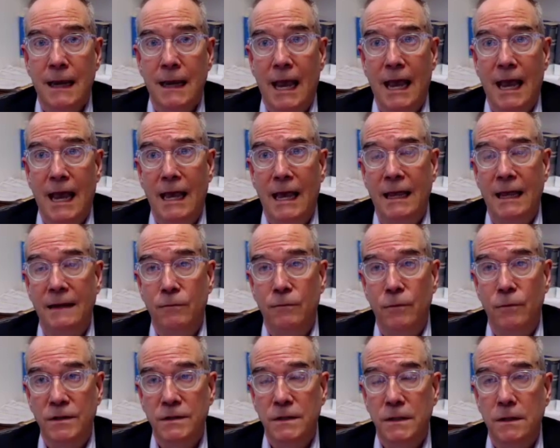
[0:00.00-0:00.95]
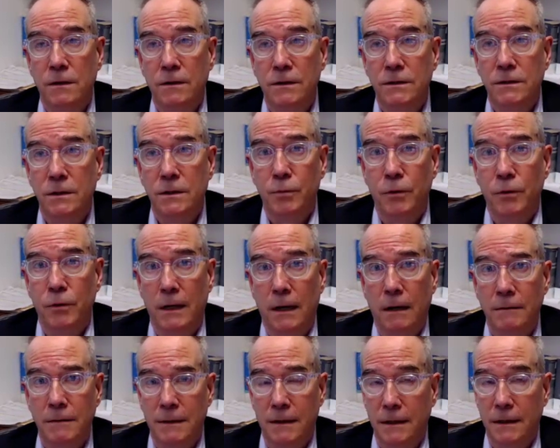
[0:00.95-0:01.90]
And what Secure
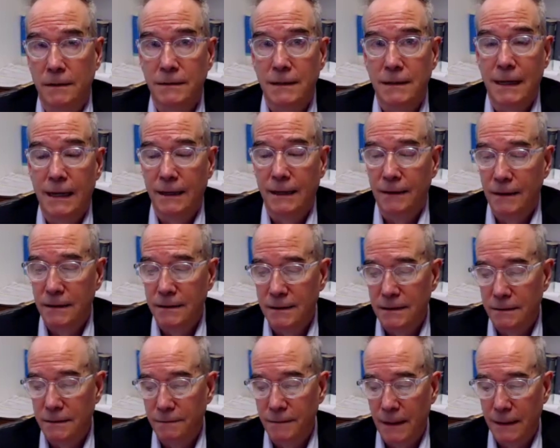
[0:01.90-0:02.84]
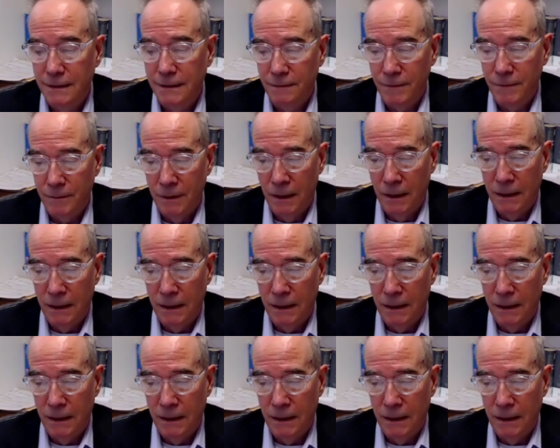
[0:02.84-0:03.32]
2.0 does, and this is effective